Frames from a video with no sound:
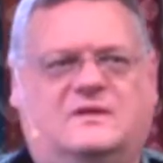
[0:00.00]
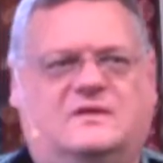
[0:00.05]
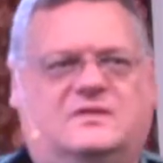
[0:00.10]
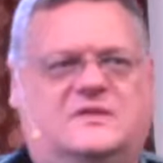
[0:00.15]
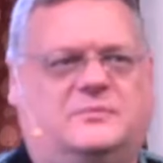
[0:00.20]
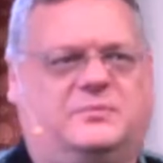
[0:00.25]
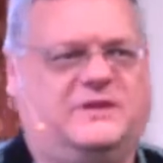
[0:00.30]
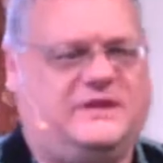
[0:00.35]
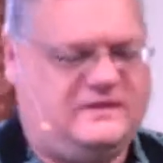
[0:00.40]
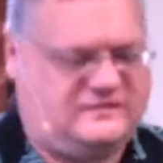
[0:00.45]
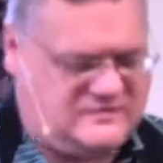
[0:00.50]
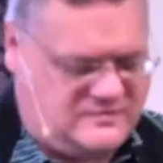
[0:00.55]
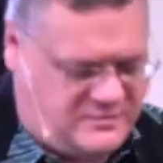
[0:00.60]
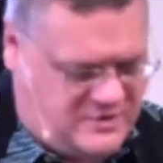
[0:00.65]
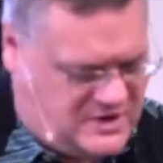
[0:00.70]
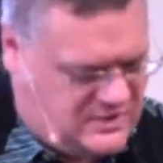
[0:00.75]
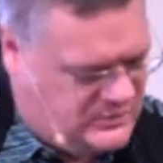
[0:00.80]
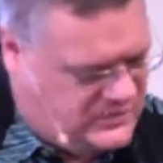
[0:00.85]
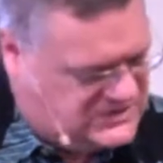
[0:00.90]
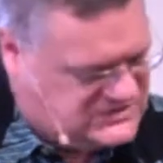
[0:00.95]
The place
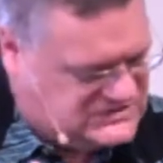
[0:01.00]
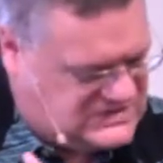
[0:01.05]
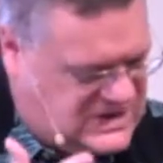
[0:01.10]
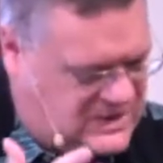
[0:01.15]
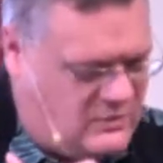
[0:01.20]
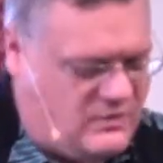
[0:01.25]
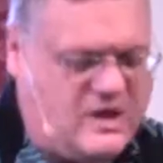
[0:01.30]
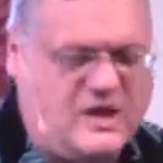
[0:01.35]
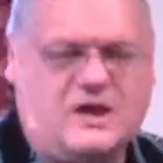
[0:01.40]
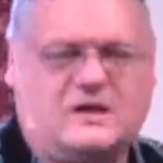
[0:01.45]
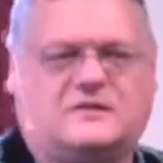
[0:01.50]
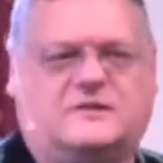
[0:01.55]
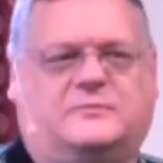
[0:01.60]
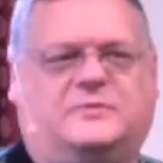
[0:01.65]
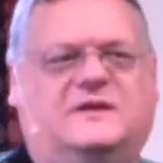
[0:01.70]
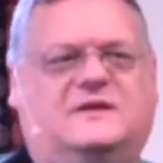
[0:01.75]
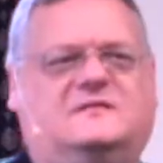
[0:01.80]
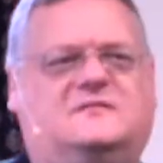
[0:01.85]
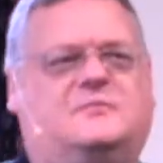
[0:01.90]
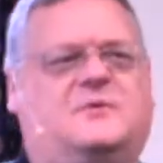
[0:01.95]
upon which I walk, the
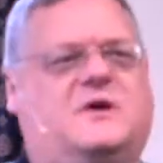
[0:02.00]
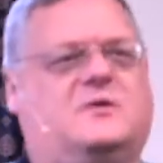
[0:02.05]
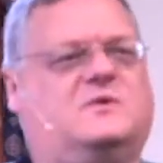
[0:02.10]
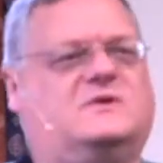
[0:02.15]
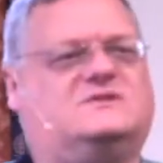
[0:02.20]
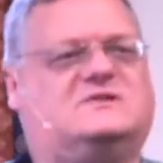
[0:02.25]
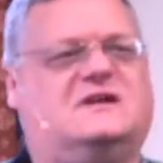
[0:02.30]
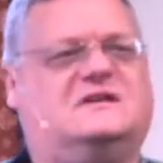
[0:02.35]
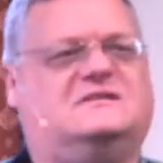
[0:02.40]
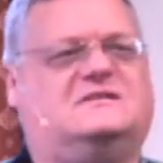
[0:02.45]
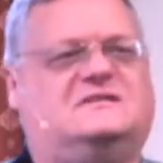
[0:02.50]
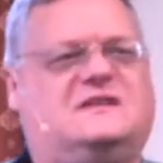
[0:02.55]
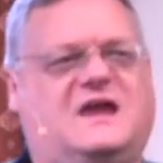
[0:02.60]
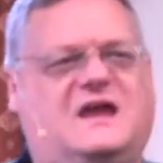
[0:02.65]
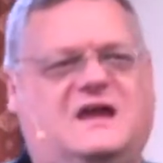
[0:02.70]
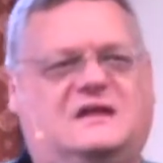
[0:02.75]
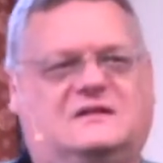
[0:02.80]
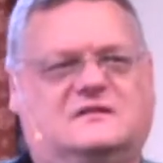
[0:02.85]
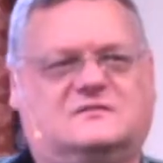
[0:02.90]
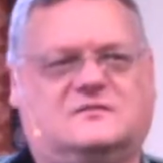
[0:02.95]
place upon which I
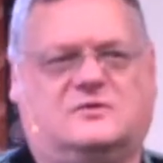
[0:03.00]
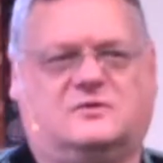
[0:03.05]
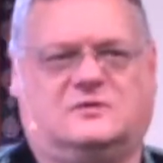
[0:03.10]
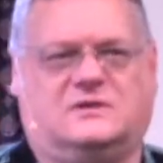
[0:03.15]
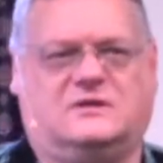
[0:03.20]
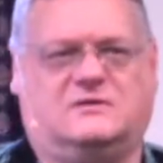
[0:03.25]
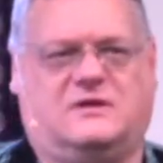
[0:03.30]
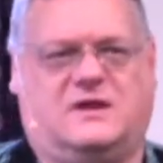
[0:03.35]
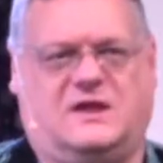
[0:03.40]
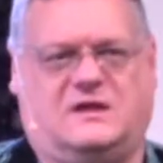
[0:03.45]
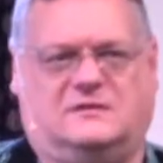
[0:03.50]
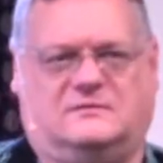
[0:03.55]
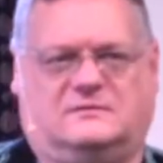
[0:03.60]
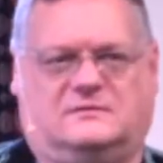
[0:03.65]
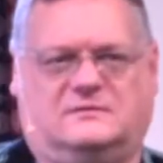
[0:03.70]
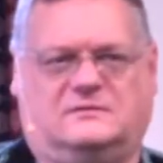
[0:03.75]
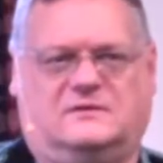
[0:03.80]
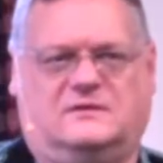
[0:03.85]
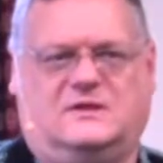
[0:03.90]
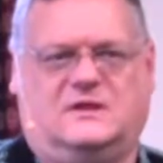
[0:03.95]
stand is holy ground.
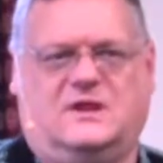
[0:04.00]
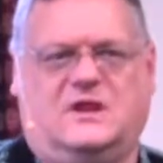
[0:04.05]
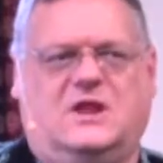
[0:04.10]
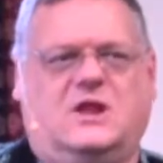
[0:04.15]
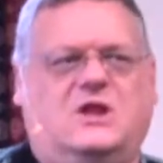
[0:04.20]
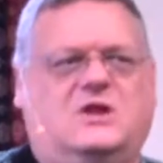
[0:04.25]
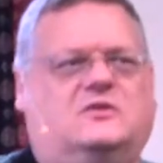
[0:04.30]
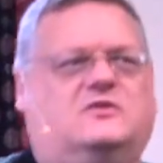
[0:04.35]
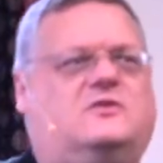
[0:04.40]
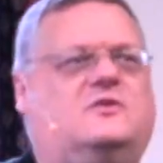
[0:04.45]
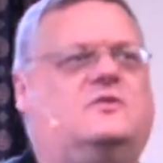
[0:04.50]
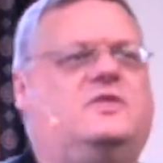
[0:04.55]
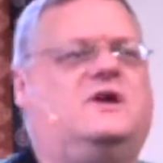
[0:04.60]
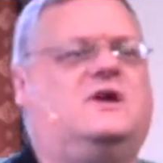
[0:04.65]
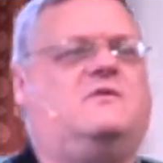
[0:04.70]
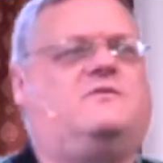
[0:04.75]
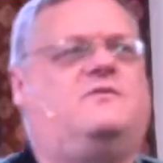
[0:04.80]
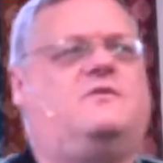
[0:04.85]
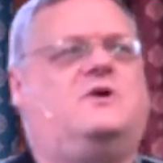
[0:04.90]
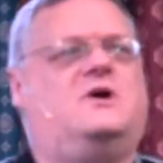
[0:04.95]
So
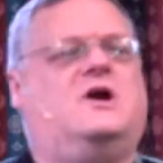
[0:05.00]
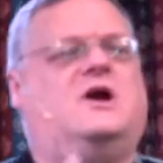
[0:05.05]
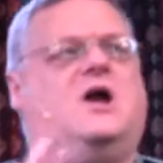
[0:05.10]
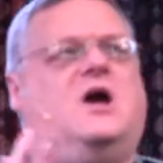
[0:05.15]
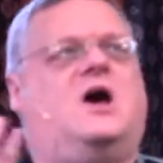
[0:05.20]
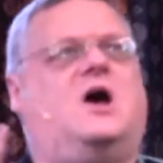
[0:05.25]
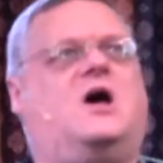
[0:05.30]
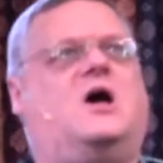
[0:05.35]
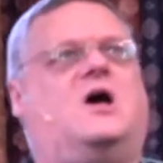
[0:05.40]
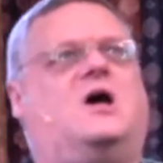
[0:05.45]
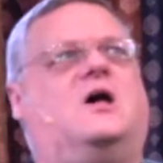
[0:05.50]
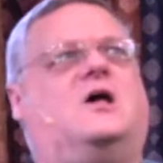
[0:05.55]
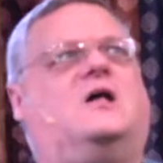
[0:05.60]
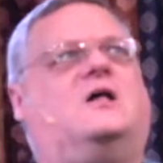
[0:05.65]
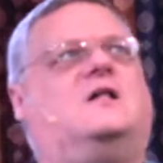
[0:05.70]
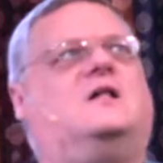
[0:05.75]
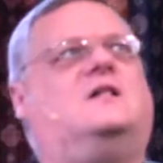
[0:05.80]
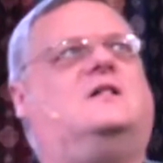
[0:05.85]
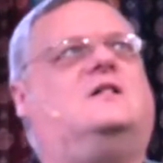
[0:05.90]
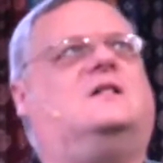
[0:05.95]
therefore,
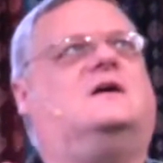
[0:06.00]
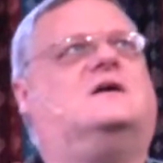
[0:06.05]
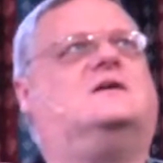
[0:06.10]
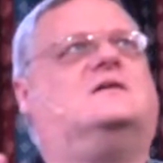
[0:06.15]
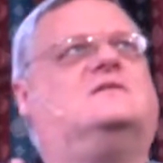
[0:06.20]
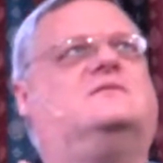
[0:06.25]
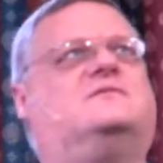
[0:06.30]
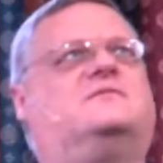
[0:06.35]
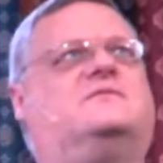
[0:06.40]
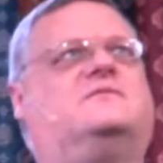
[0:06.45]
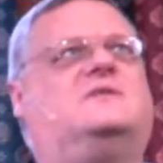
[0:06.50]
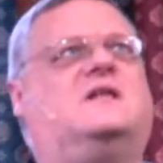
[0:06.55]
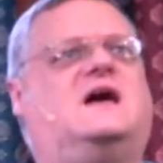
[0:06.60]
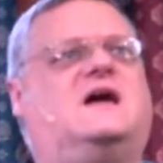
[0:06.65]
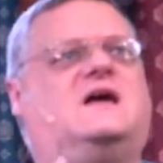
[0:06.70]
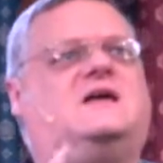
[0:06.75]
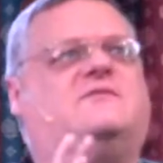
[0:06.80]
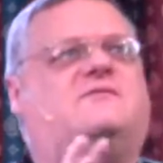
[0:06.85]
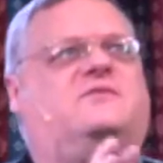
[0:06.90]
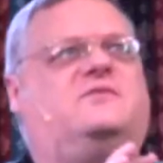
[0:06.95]
all of
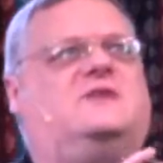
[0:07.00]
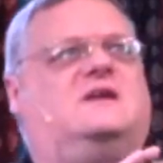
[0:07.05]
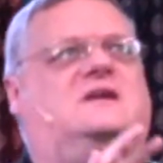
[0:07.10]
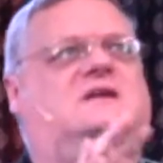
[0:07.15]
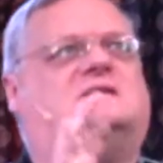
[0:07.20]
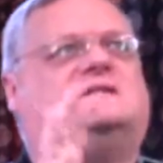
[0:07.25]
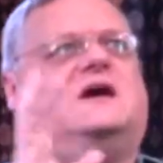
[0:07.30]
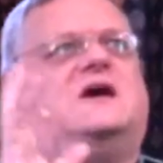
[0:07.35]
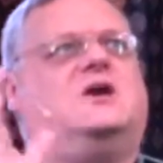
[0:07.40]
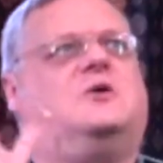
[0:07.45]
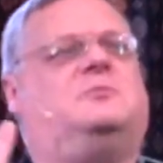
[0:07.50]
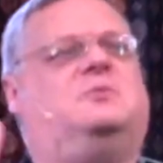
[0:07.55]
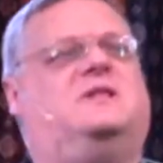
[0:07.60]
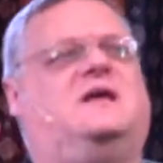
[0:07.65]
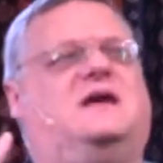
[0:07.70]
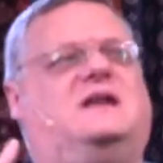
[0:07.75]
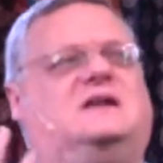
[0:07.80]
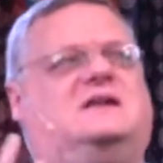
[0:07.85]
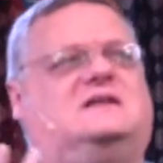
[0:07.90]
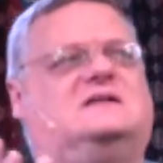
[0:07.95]
life, the entire
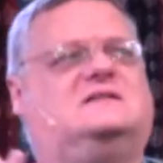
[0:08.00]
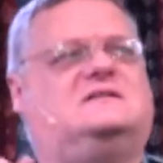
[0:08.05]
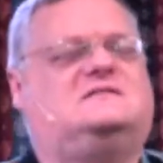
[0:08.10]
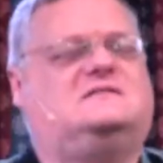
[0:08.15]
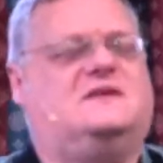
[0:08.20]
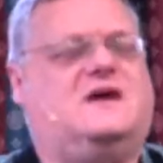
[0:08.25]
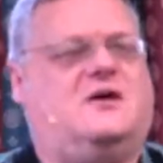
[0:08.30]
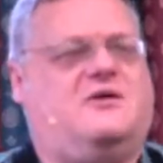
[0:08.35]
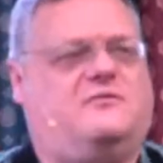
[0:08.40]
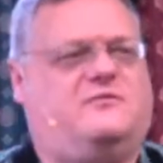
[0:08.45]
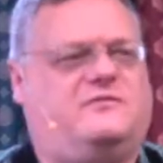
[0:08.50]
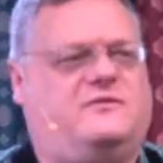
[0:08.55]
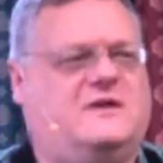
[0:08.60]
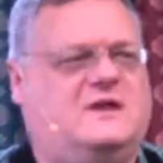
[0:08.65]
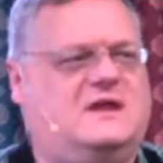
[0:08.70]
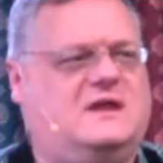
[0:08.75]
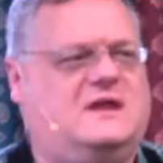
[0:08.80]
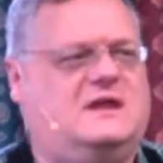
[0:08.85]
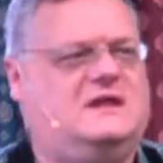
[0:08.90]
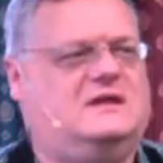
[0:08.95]
planet itself,
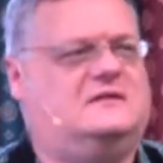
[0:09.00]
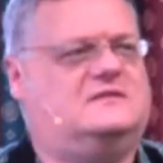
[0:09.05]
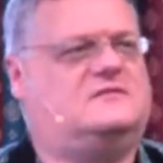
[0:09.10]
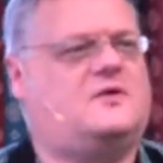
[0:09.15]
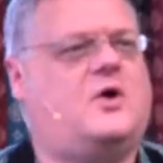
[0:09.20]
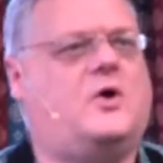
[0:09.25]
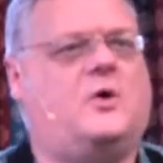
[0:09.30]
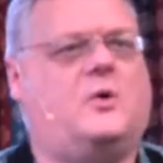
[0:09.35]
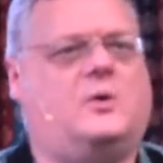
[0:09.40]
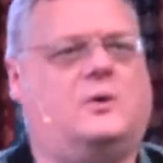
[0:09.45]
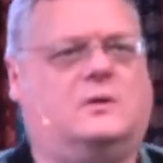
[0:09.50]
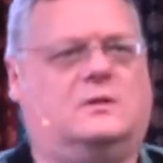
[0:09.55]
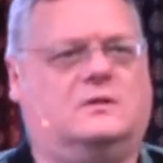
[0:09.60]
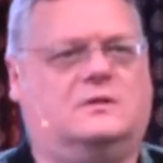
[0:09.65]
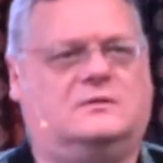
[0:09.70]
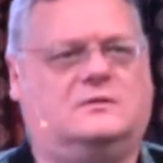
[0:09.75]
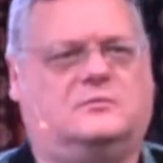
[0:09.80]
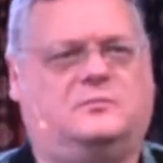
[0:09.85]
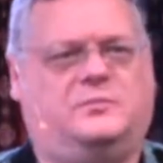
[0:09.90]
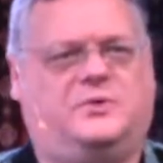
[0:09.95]
is whole,
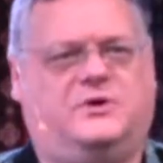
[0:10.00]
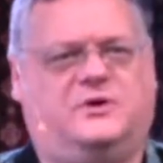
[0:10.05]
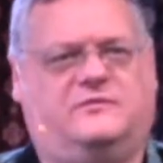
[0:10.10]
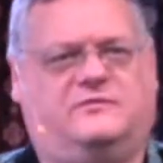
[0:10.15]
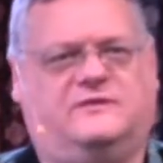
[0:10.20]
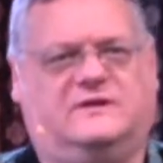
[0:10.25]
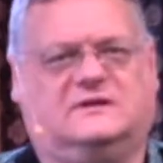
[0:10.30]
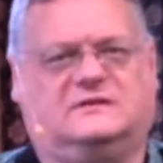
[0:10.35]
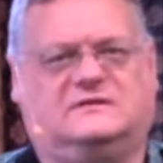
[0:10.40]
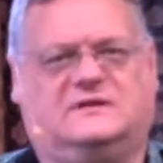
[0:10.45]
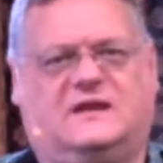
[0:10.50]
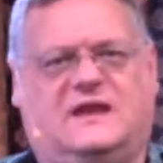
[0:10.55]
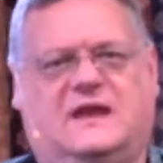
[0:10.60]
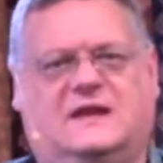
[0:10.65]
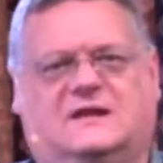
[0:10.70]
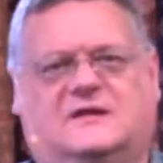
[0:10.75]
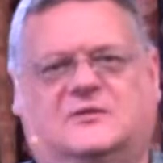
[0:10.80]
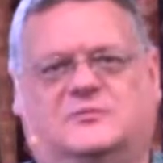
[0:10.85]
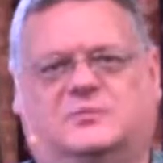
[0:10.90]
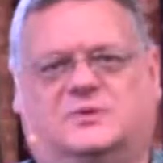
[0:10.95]
perfect,
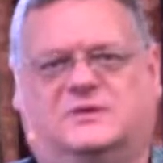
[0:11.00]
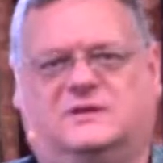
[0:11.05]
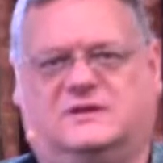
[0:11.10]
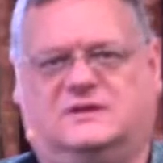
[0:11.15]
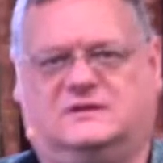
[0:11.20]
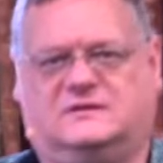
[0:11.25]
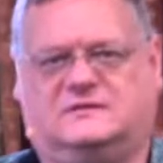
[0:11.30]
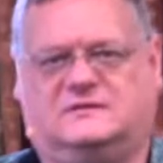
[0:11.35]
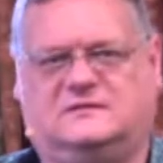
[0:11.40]
and complete.